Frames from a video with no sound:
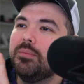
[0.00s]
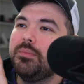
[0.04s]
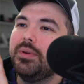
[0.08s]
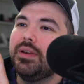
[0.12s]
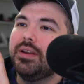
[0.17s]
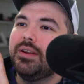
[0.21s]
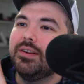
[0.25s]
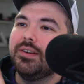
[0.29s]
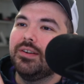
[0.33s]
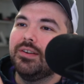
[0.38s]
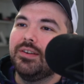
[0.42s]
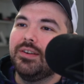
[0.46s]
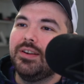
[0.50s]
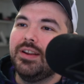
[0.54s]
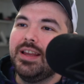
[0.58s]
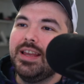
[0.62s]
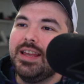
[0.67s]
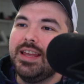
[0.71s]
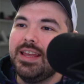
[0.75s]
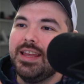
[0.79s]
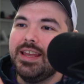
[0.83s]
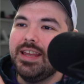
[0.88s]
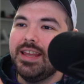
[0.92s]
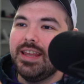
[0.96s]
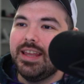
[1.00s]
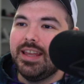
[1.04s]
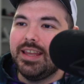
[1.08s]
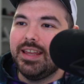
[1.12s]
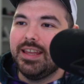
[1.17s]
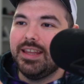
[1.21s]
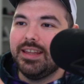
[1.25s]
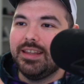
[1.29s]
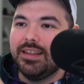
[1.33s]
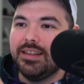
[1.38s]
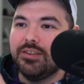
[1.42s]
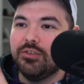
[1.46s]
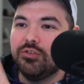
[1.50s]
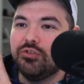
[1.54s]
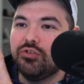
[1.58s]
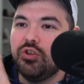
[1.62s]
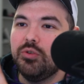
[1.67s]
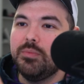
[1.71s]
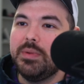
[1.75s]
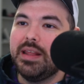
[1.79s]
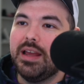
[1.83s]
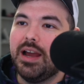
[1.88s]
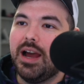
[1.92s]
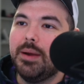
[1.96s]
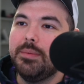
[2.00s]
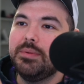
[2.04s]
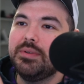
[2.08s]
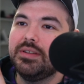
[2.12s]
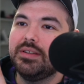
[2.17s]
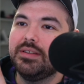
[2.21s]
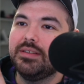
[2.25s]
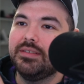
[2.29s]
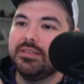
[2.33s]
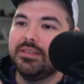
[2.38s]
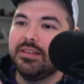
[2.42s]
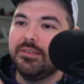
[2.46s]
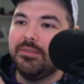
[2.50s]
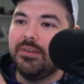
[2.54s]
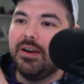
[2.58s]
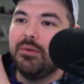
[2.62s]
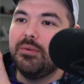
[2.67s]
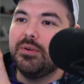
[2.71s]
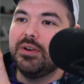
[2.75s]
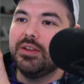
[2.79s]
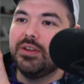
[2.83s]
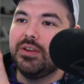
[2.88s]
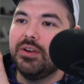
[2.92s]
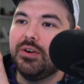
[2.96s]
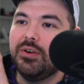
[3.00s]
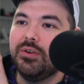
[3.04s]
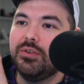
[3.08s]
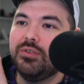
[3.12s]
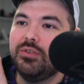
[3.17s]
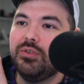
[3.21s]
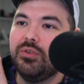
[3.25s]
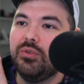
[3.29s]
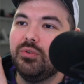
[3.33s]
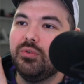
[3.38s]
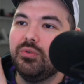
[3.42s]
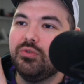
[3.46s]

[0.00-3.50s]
Picker, there's too many options. If I want to go to